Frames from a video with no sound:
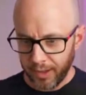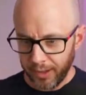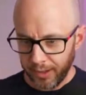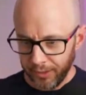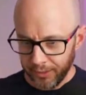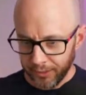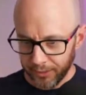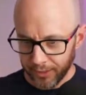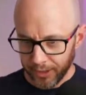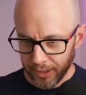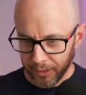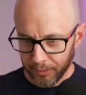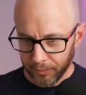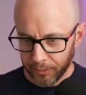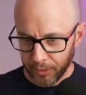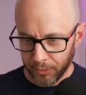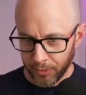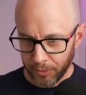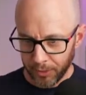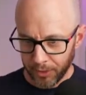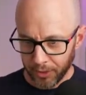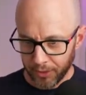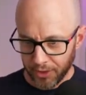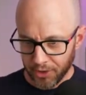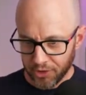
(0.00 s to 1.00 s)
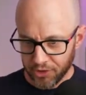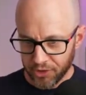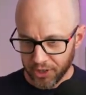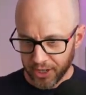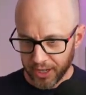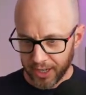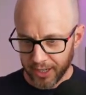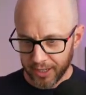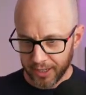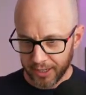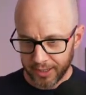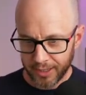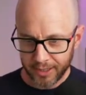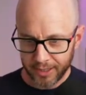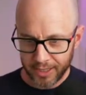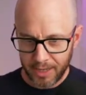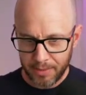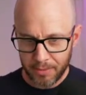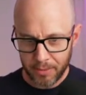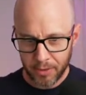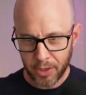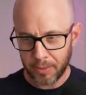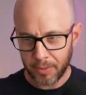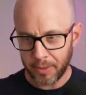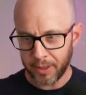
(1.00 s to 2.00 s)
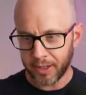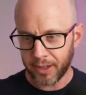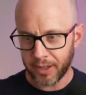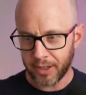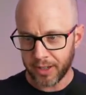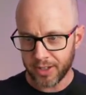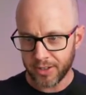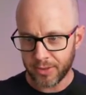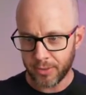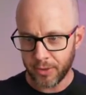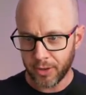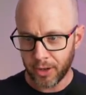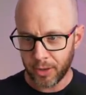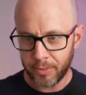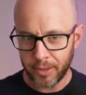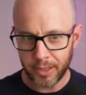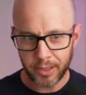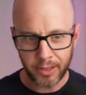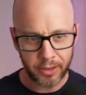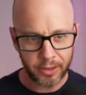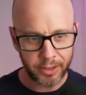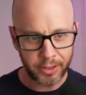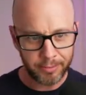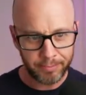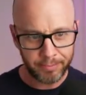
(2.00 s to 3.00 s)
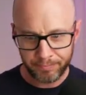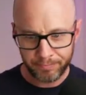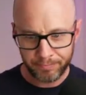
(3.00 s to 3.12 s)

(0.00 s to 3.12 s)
Right, what have we got in the chat? Keep them coming, guys. We've got a bit longer.